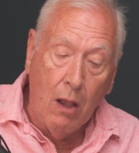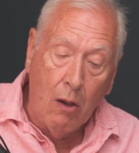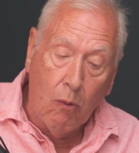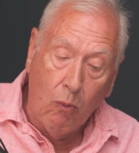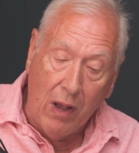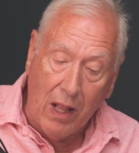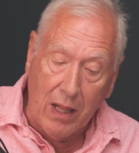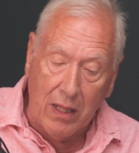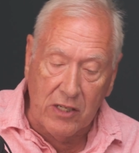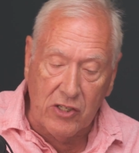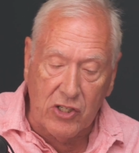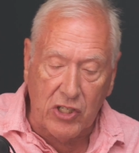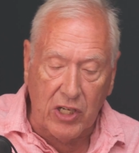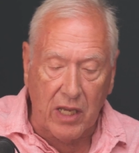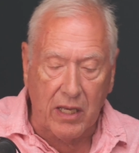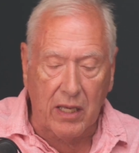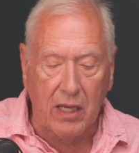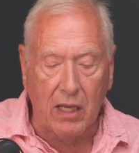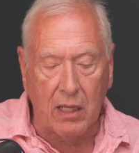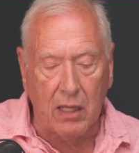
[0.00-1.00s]
Well, in
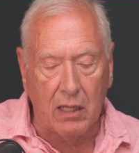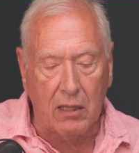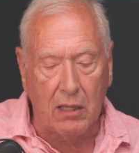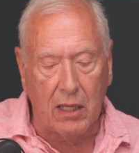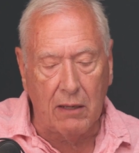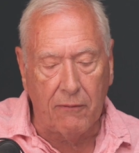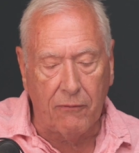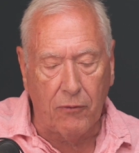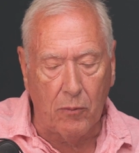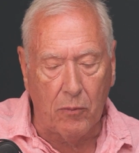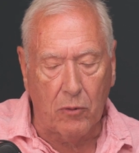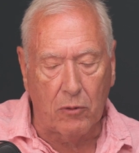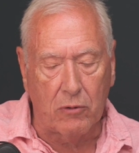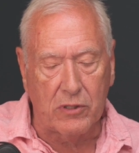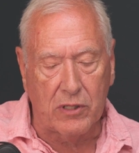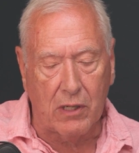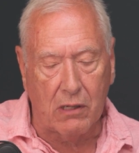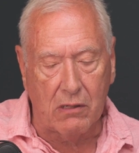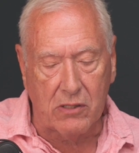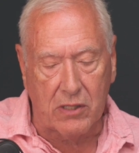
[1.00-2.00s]
checking the football
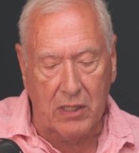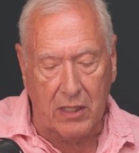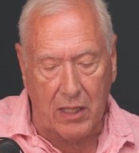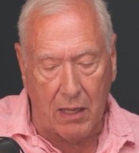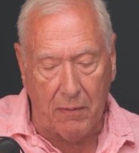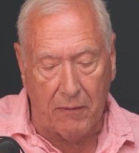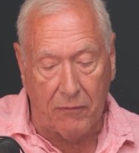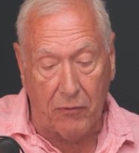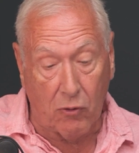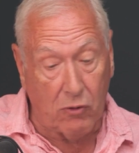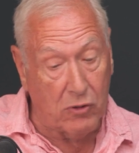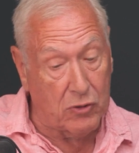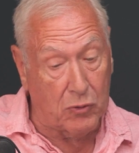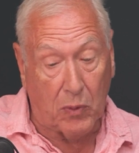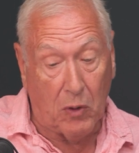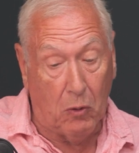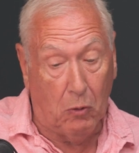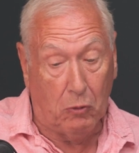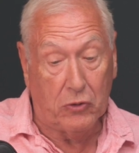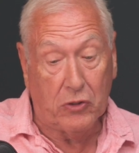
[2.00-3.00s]
results the day before, as
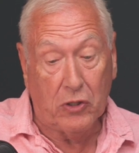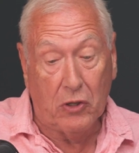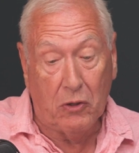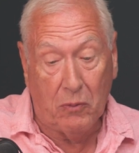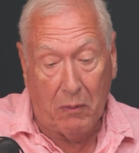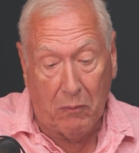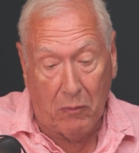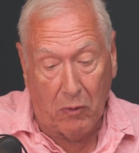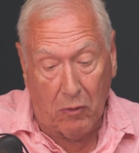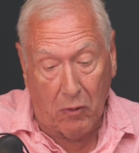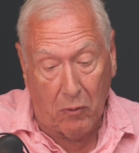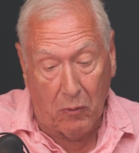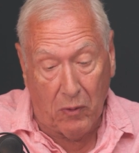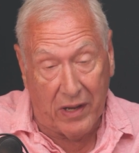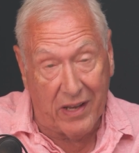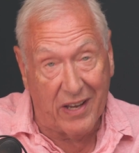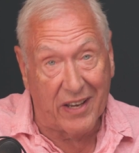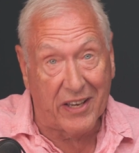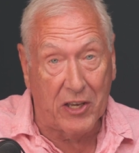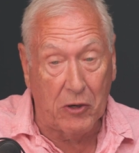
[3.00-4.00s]
we all do when we're
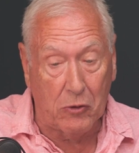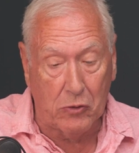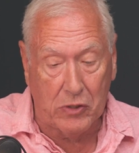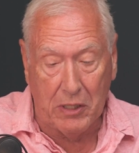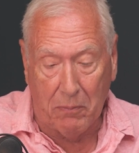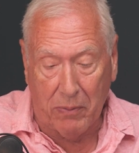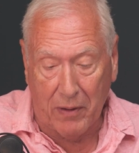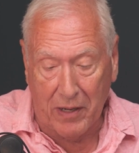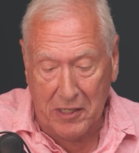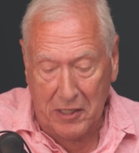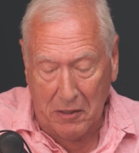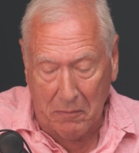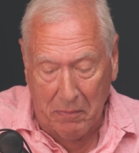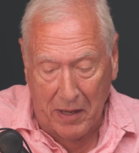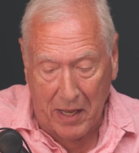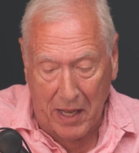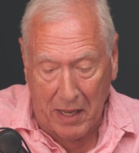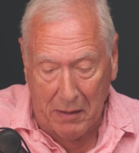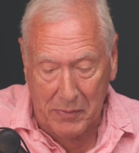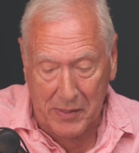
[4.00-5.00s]
away, a guilty pleasure
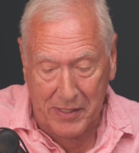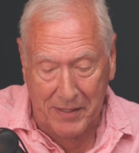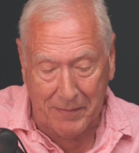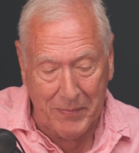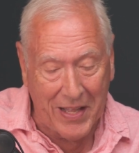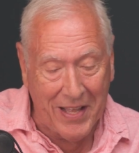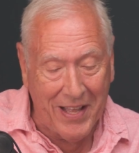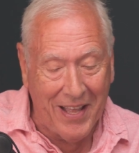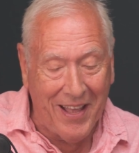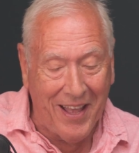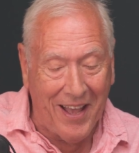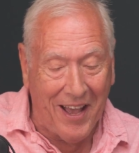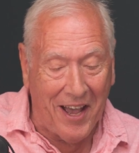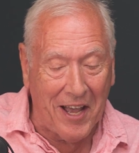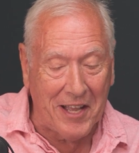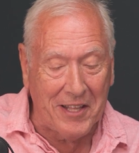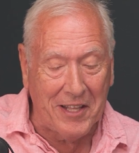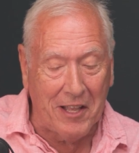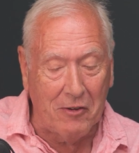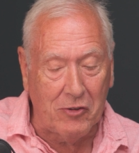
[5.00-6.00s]
perhaps,
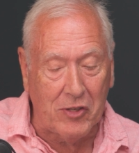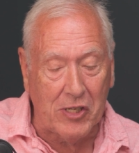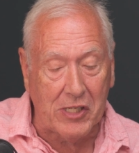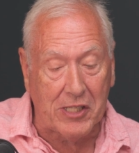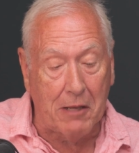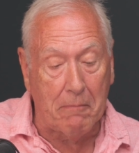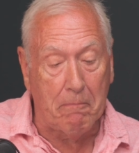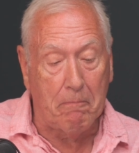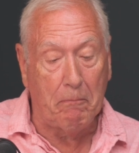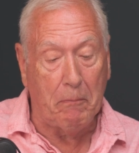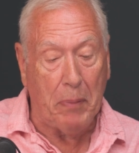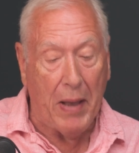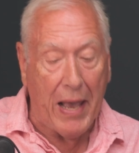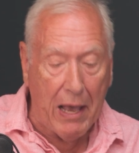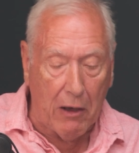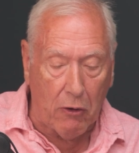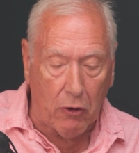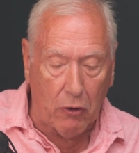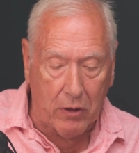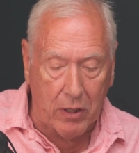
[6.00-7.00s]
I noticed that
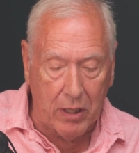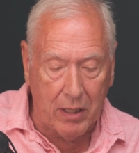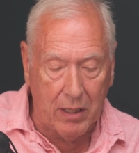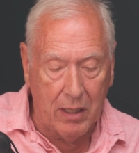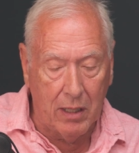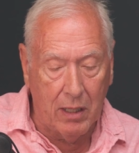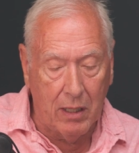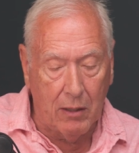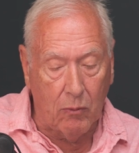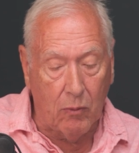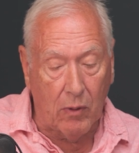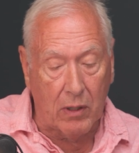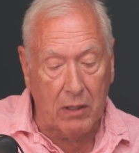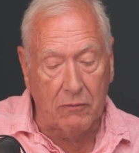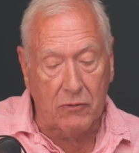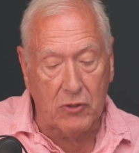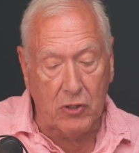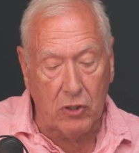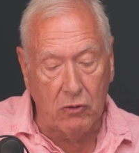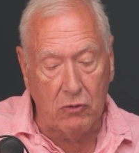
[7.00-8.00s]
PAOK, one
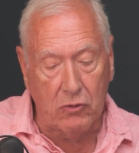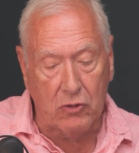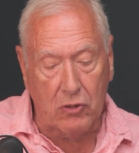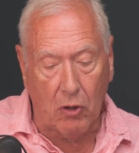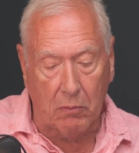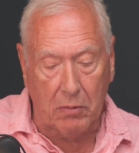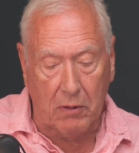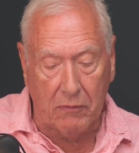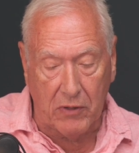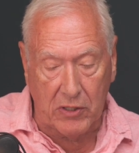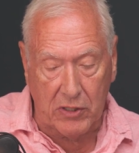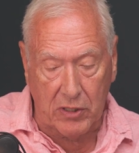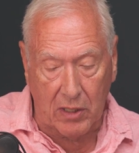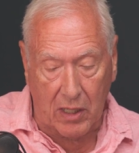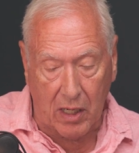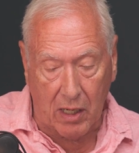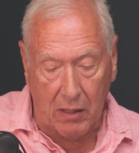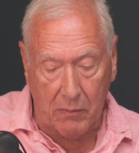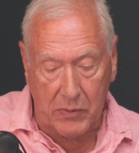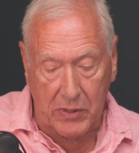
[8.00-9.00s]
of 2 top division
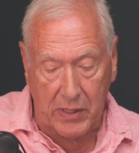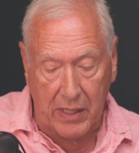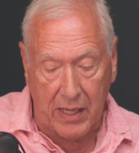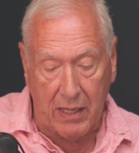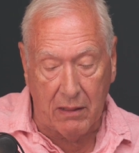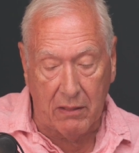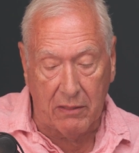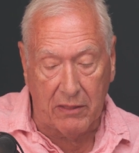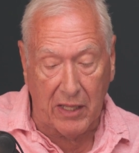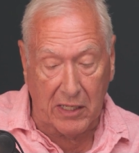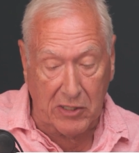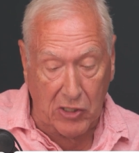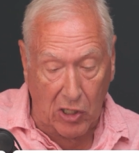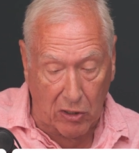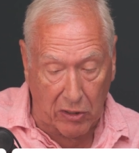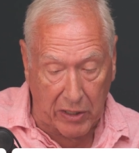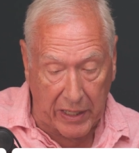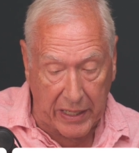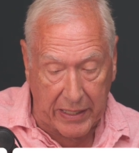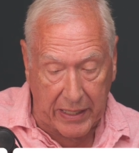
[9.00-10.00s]
clubs in
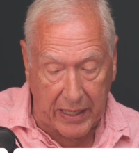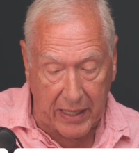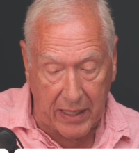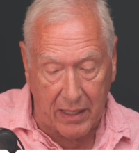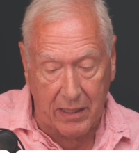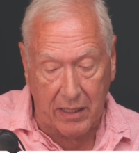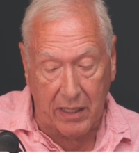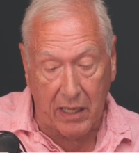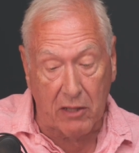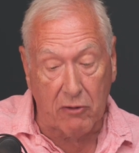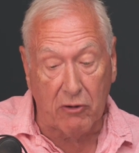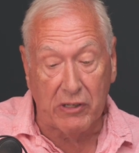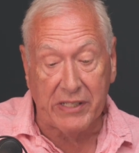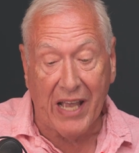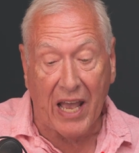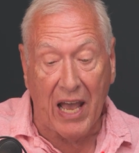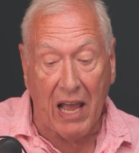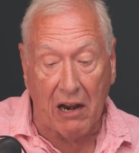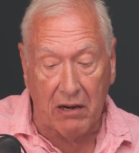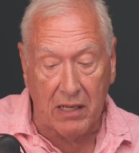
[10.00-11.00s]
Thessaloniki, the other is
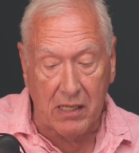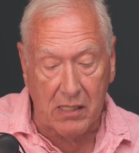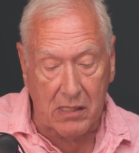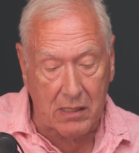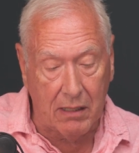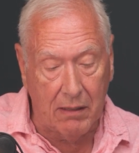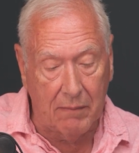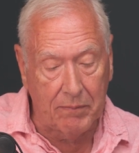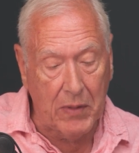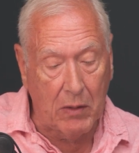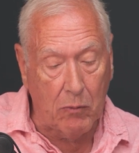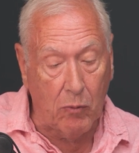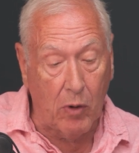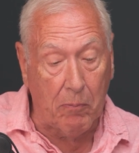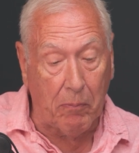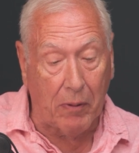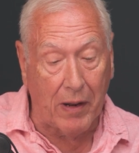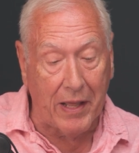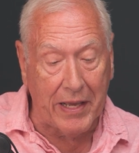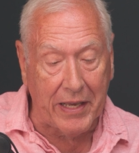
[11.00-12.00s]
Aris, were
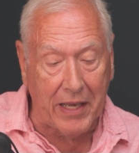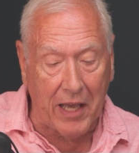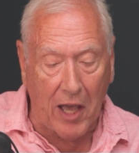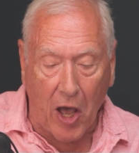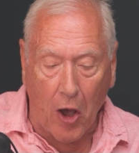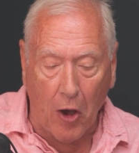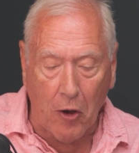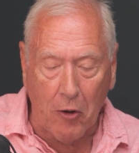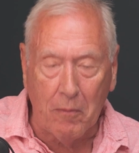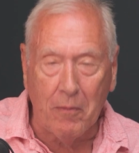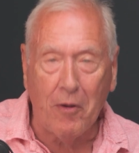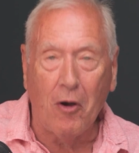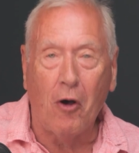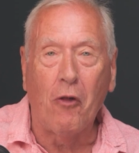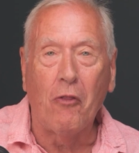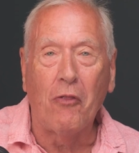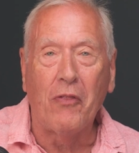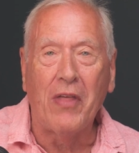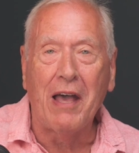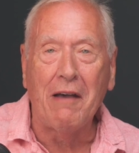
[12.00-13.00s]
playing at home
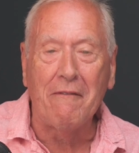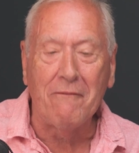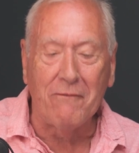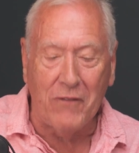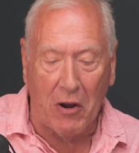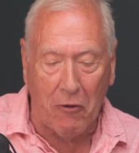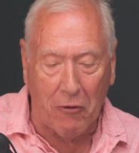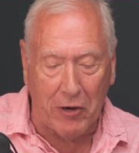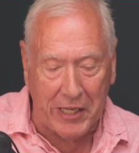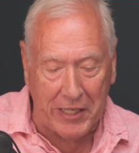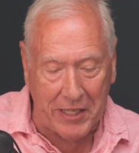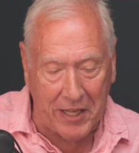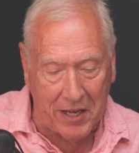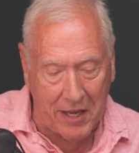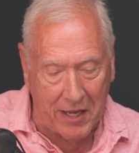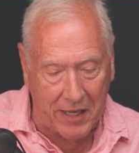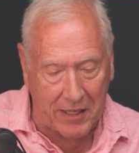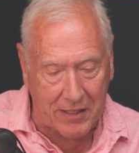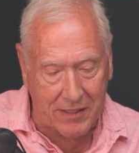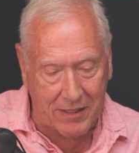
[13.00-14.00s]
on that very
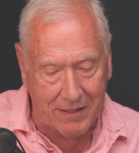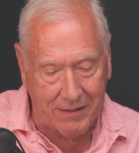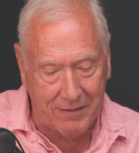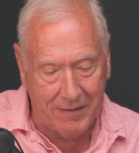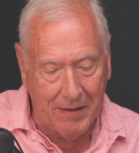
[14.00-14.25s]
night.